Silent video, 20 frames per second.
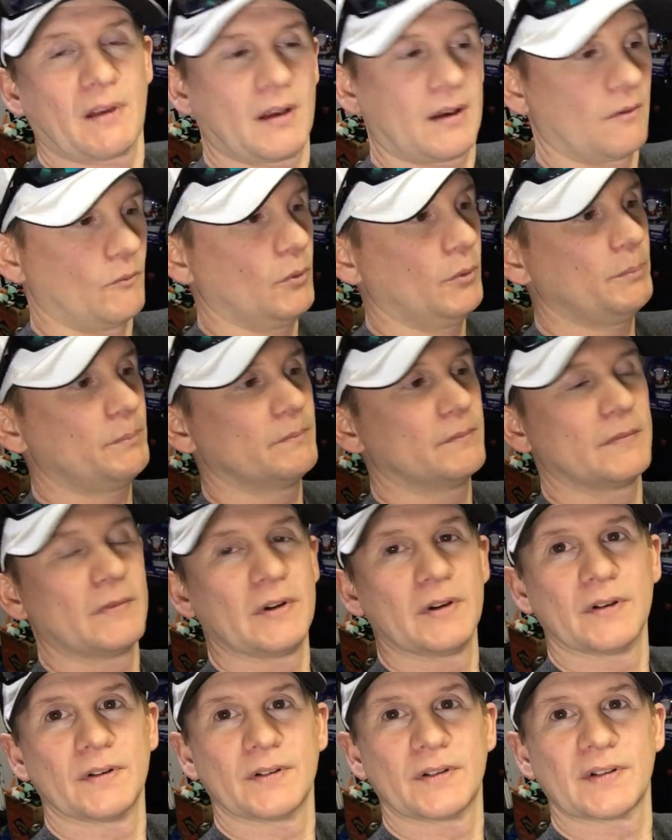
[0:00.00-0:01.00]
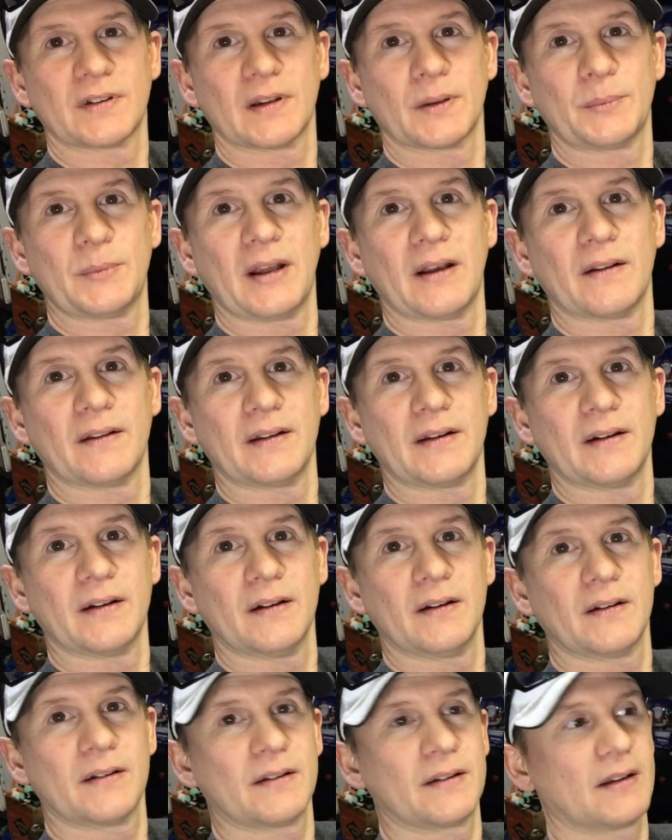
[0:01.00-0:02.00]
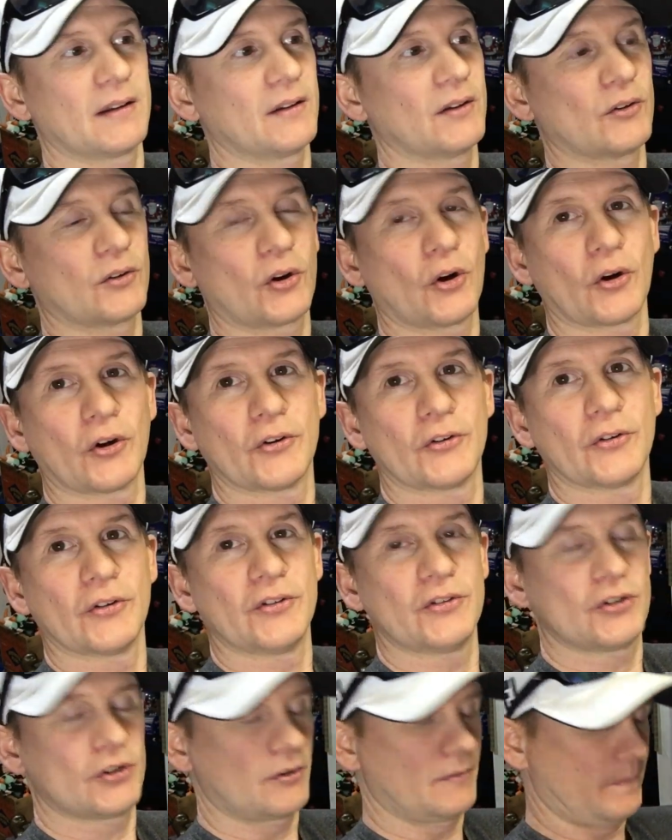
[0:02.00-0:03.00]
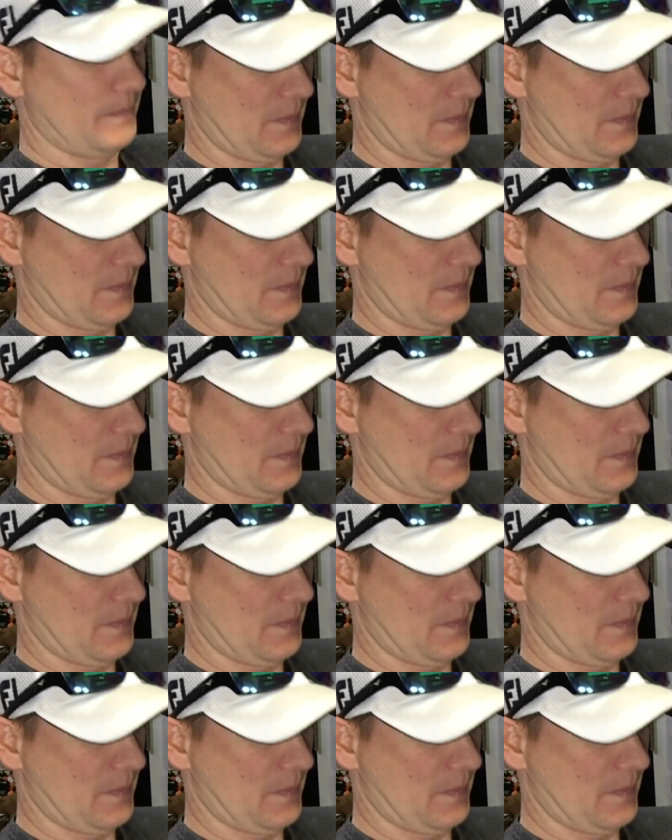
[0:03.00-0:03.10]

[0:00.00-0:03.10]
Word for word: Whoop, there slipped out there, the little cartridge.